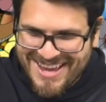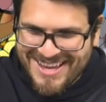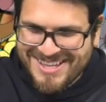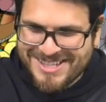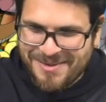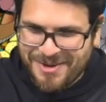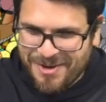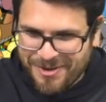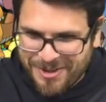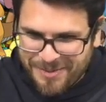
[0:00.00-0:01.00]
So I'm going to
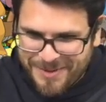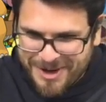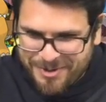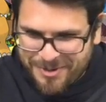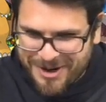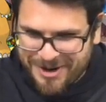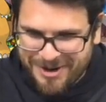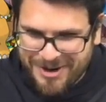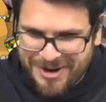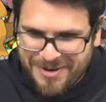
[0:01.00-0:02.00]
go a little bit
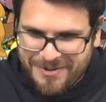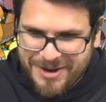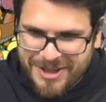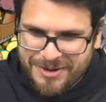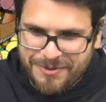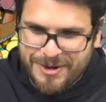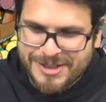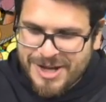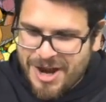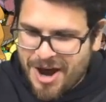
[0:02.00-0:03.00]
quicker. We got the
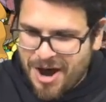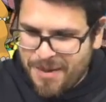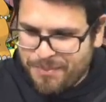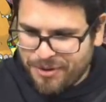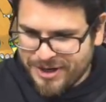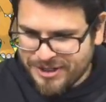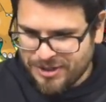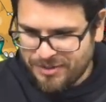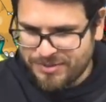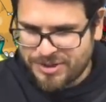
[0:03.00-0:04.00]
reverse. A
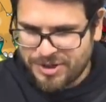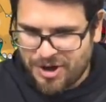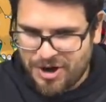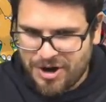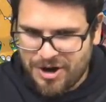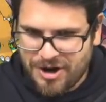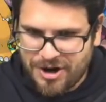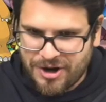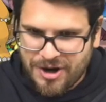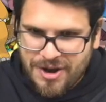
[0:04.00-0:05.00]
Prism
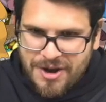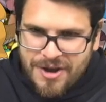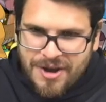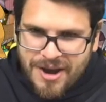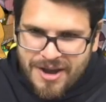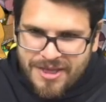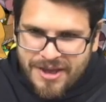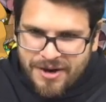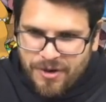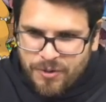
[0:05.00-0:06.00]
Star. And
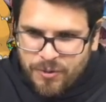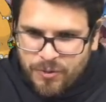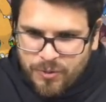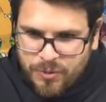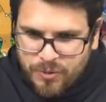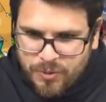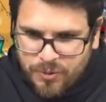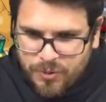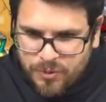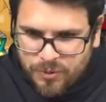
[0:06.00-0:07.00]
then,
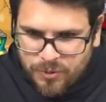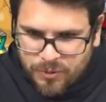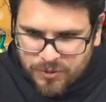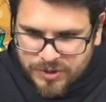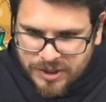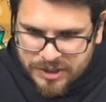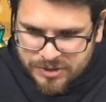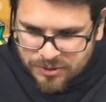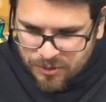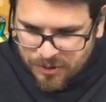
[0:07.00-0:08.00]

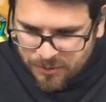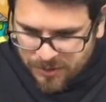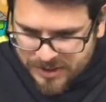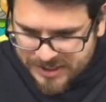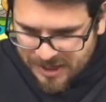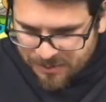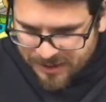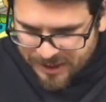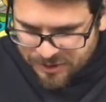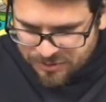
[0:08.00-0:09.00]
Dusknoir. And what is that one?
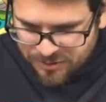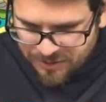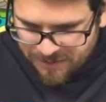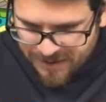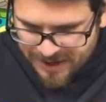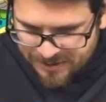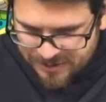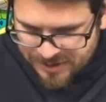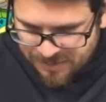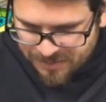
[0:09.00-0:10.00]
Like Trevant or
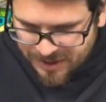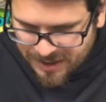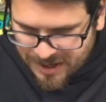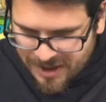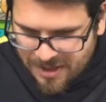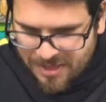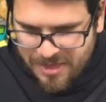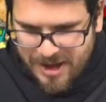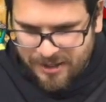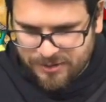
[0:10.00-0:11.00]
something?
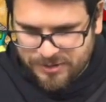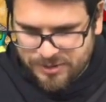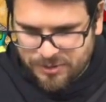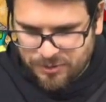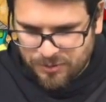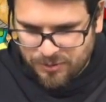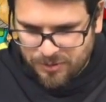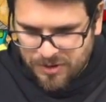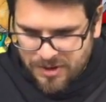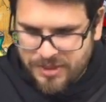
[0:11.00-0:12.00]
That looks cool.
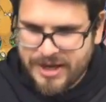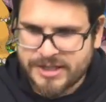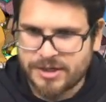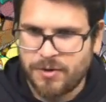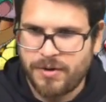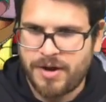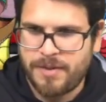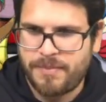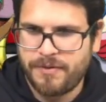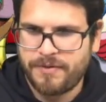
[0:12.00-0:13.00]
That's going
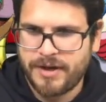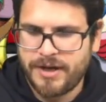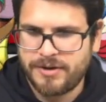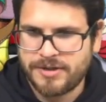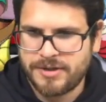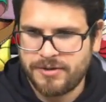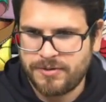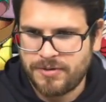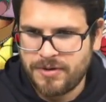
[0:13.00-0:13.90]
up over here too.